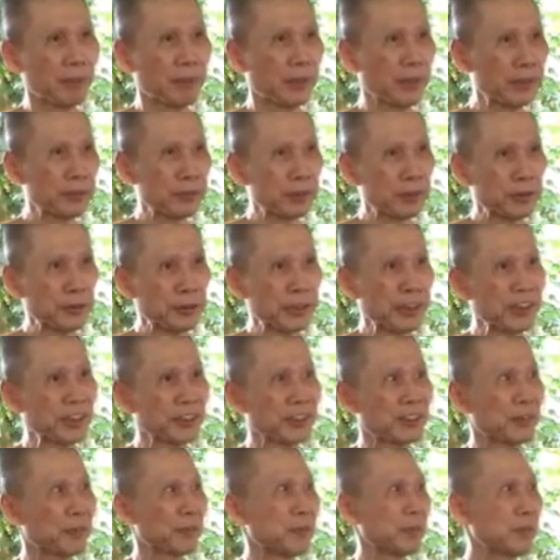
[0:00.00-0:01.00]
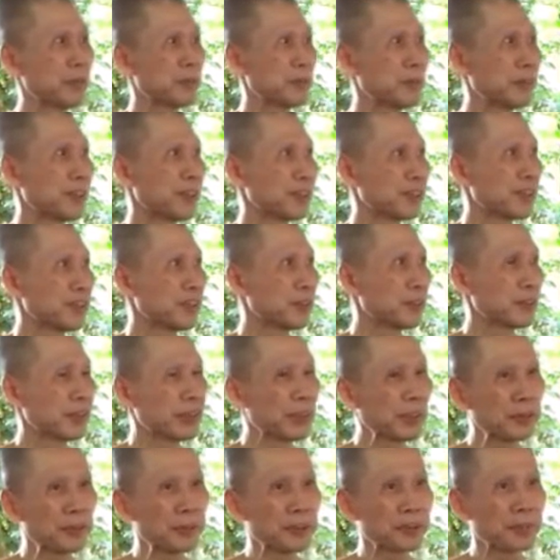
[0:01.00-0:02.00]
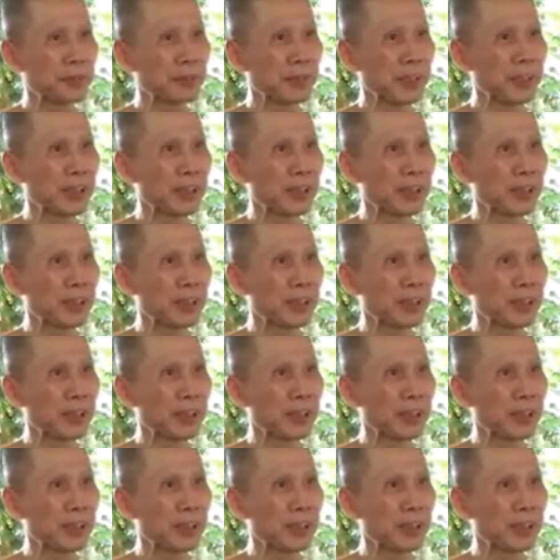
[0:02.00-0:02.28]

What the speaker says: doesn't drink, who is better off? Yeah.